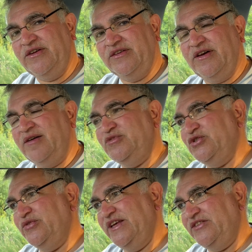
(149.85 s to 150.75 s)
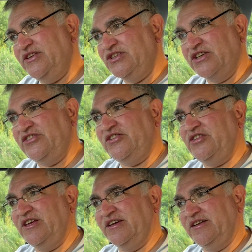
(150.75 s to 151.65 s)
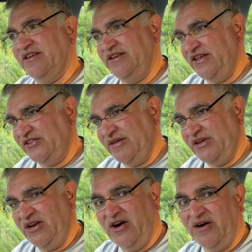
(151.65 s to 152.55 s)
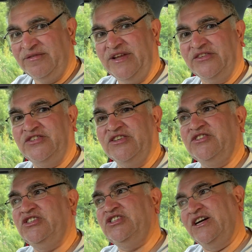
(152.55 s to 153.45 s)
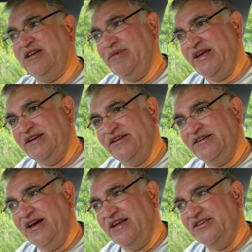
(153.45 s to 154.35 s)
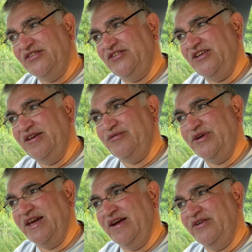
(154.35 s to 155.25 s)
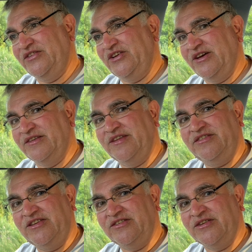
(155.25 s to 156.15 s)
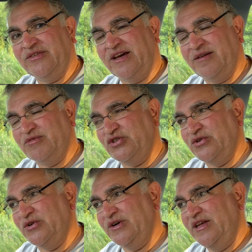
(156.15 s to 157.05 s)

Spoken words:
I'm sure they didn't just think, let's have a laugh, let's just chuck them in and see if we get a return. They didn't do that, I'm sure.